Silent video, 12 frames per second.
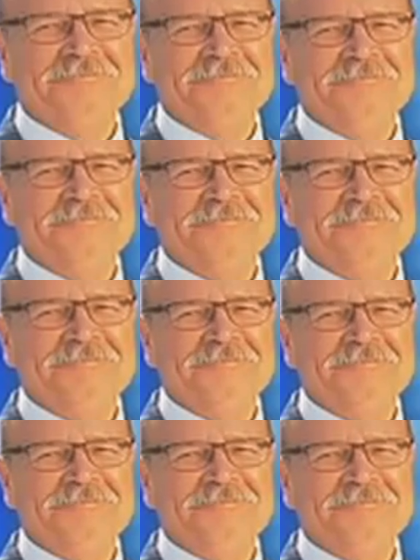
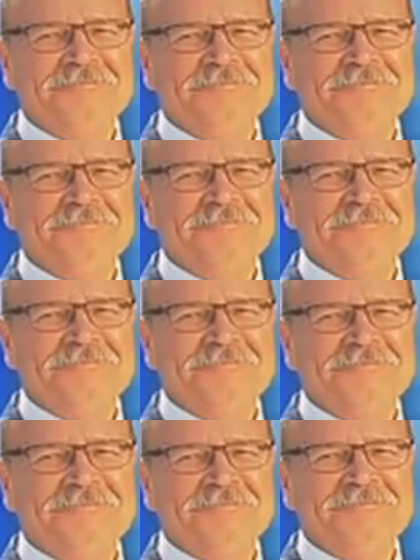
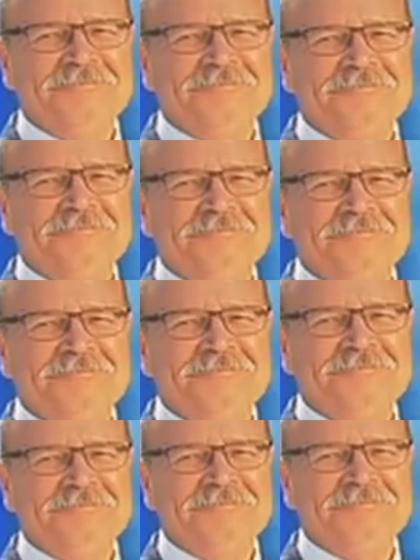
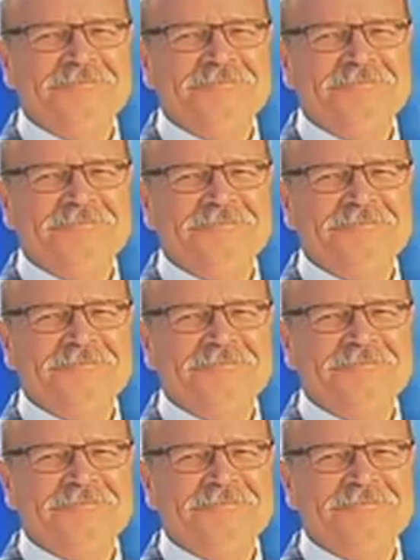
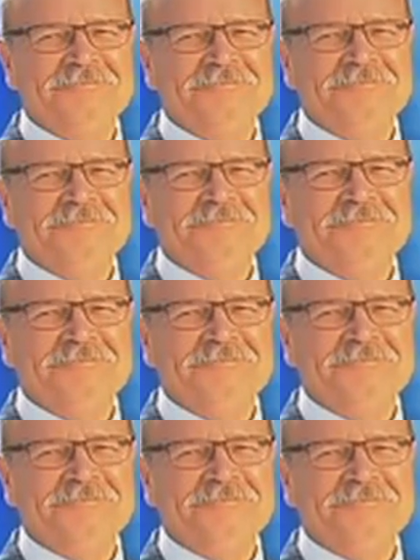
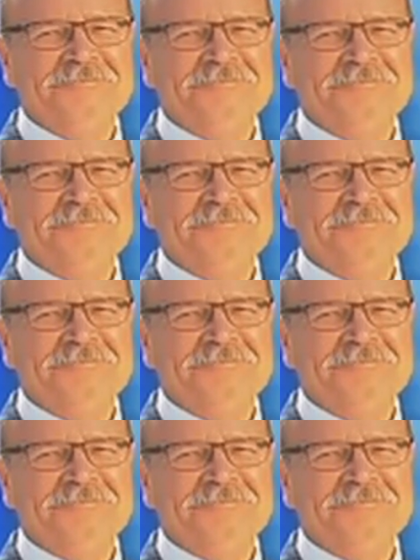(silent)